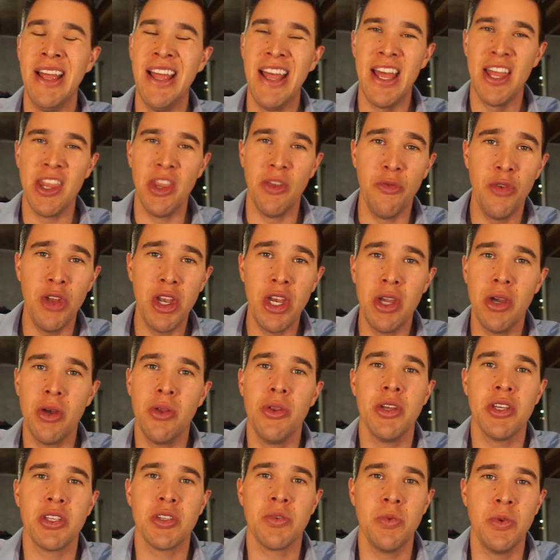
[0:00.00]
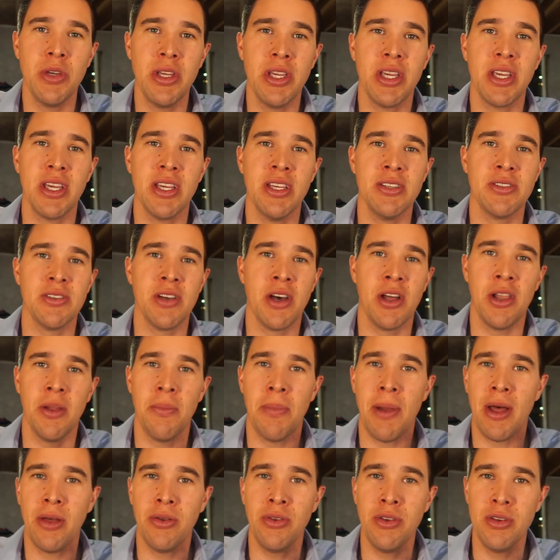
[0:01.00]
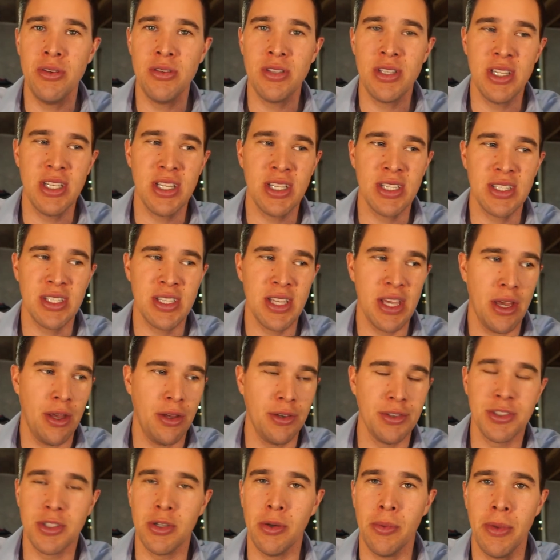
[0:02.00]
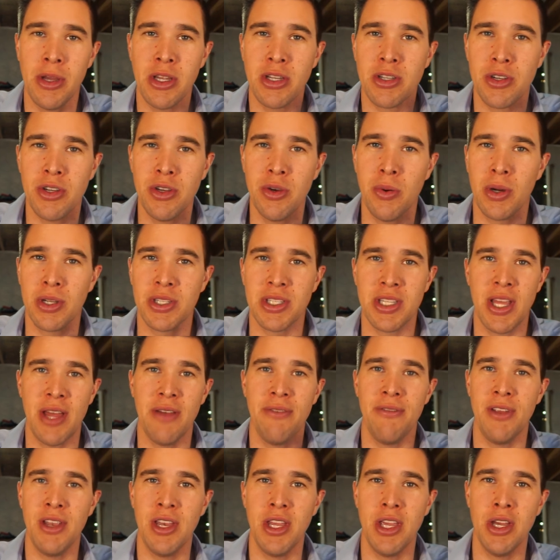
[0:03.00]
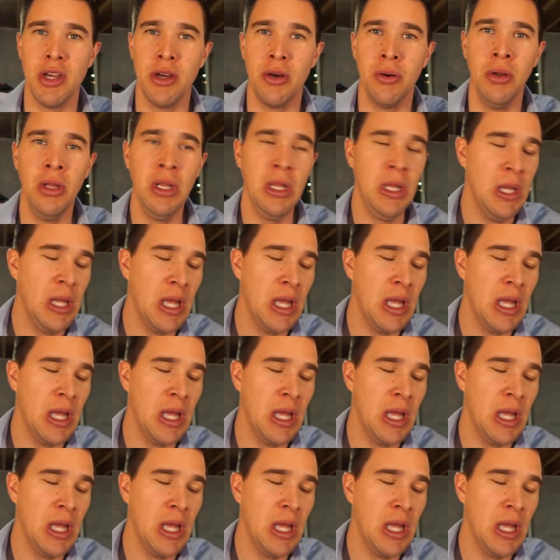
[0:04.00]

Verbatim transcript: And the video this week is all about using Excel, so make sure you watch that video.